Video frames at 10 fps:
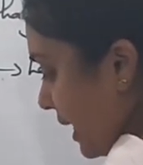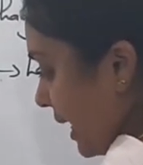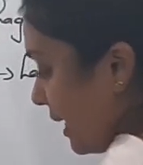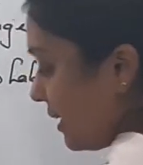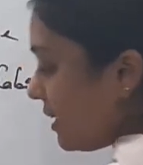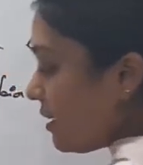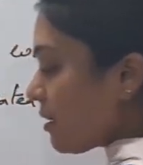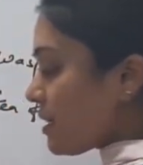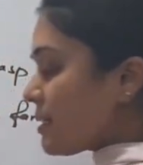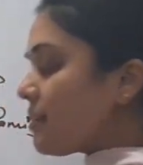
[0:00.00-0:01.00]
And here
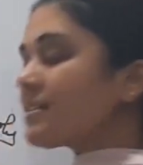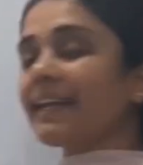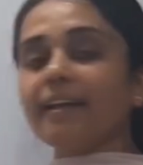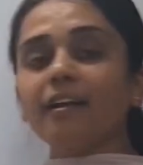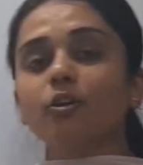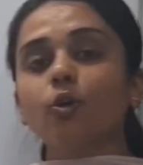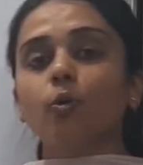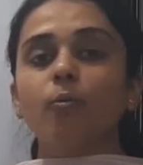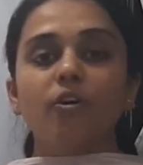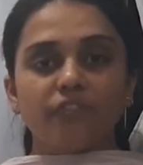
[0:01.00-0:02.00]
is the second lobe
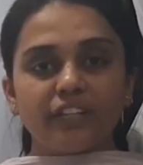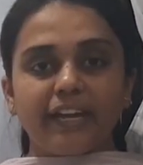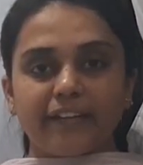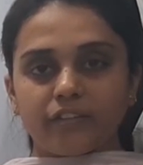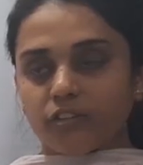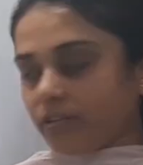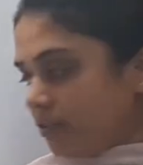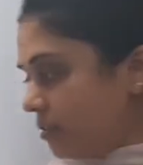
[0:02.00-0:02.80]
of the anther.